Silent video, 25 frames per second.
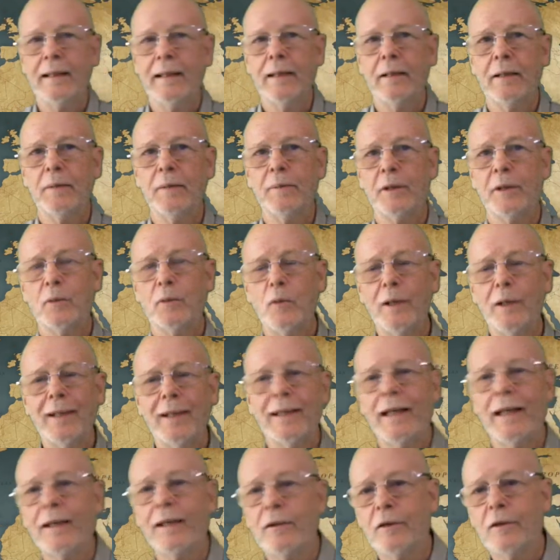But a week
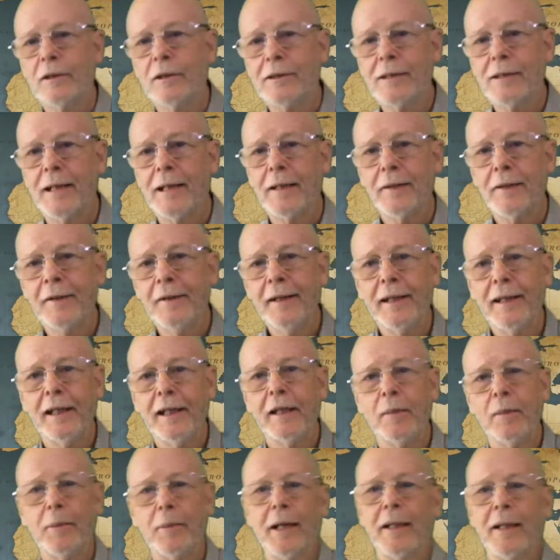later, I started
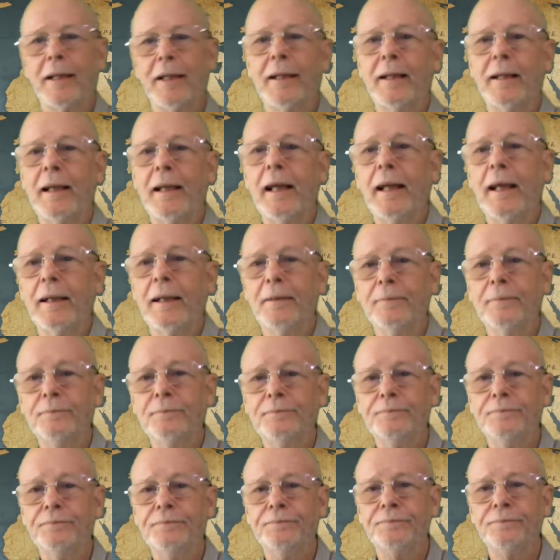thinking about it again.
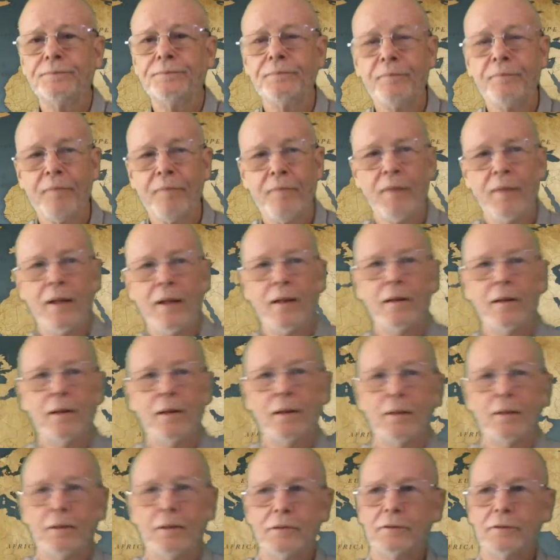
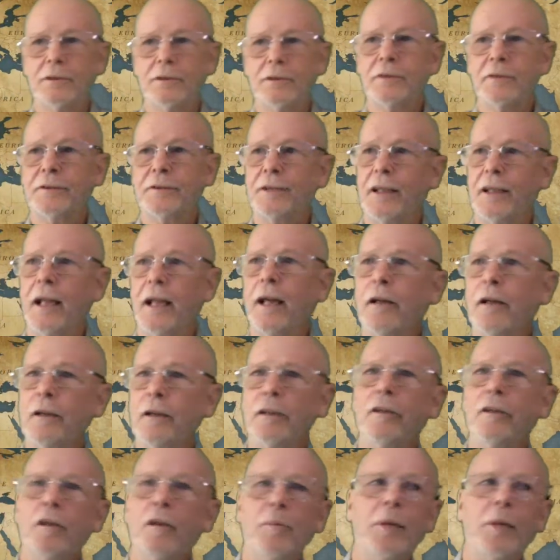And so I said, how can
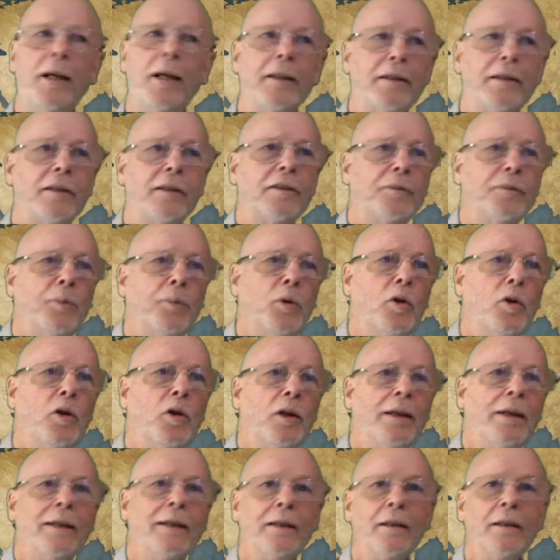I make this
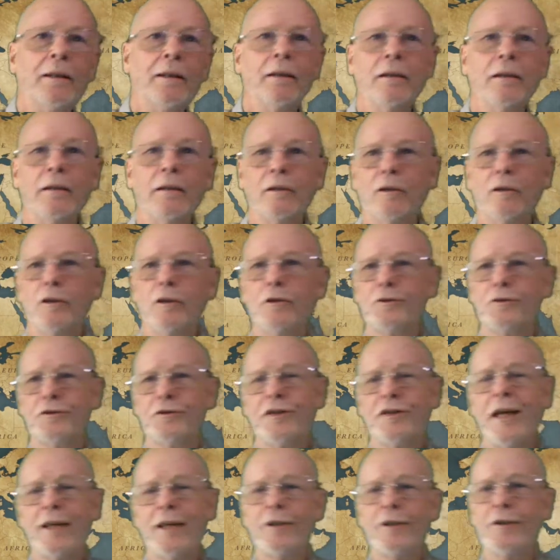more
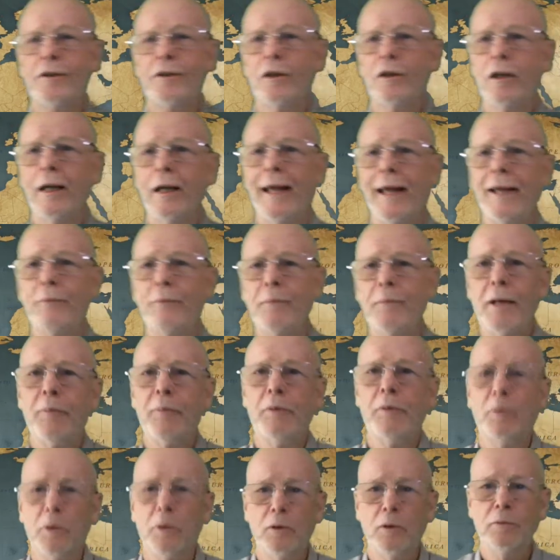concise and
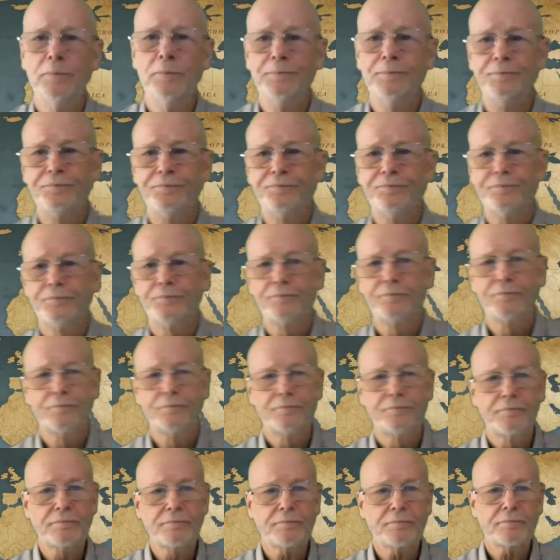memorable?
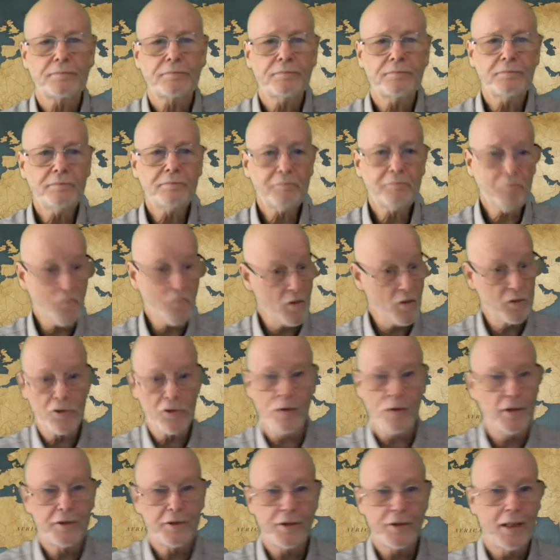So
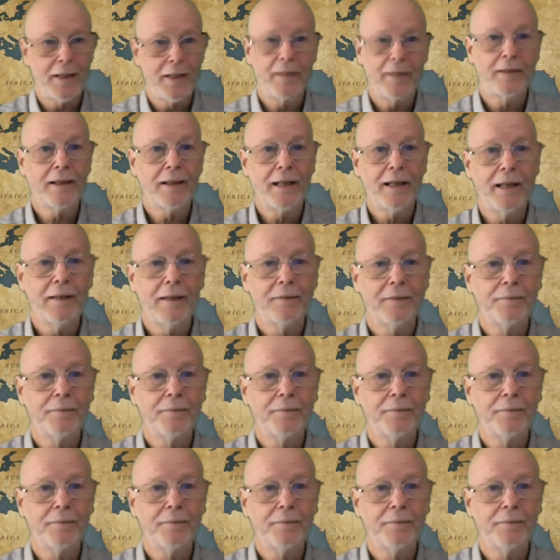I started again.